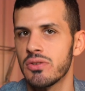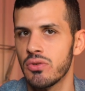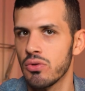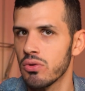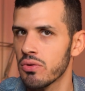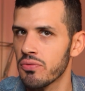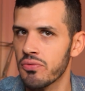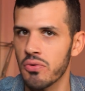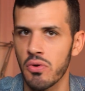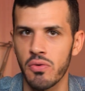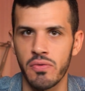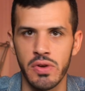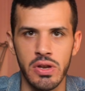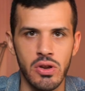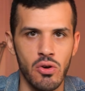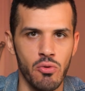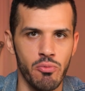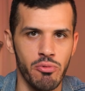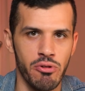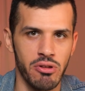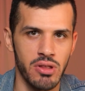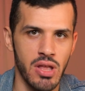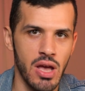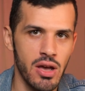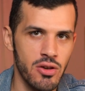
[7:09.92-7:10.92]
tool for video
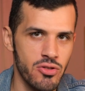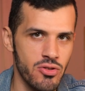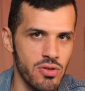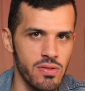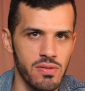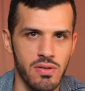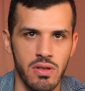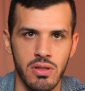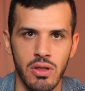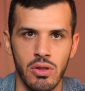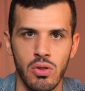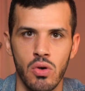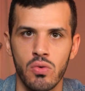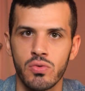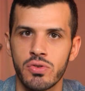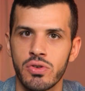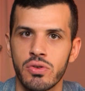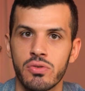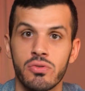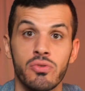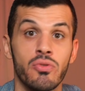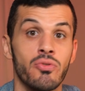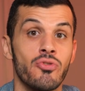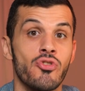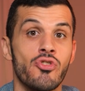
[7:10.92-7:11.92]
production that allows
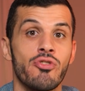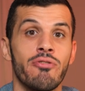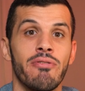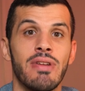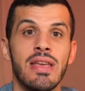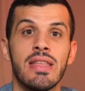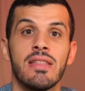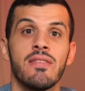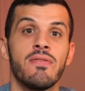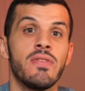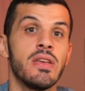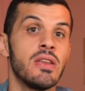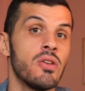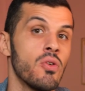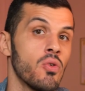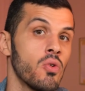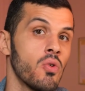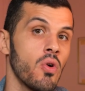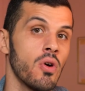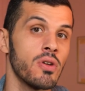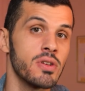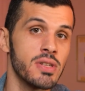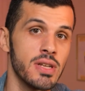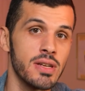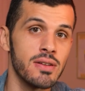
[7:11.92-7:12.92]
you to generate video
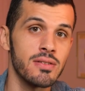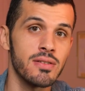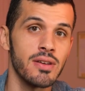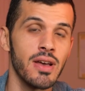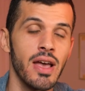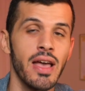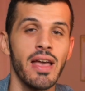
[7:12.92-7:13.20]
content,